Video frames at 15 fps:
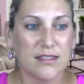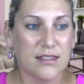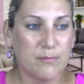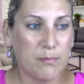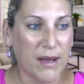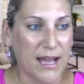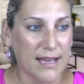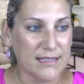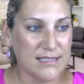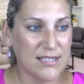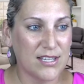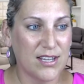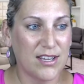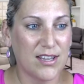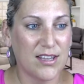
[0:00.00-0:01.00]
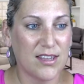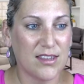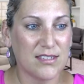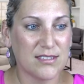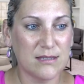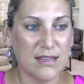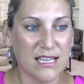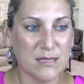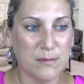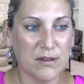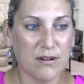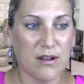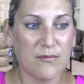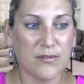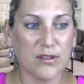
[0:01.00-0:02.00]
But, so that's been
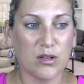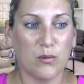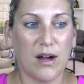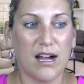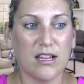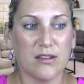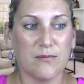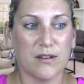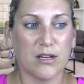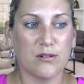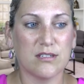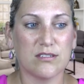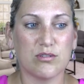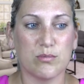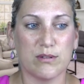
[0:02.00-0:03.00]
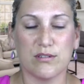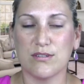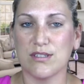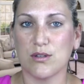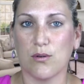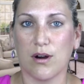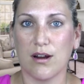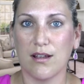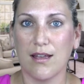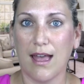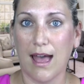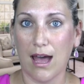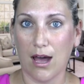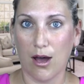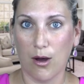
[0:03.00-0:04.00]
around for a little while, the video distribution score.
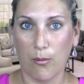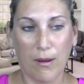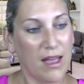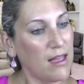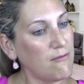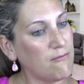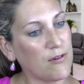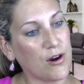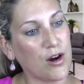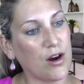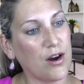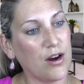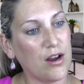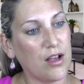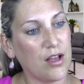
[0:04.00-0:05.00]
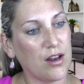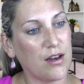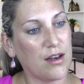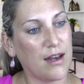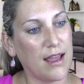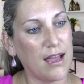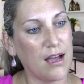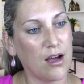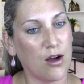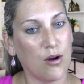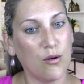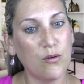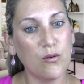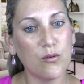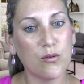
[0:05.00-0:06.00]
However,
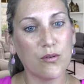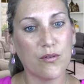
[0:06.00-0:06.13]
now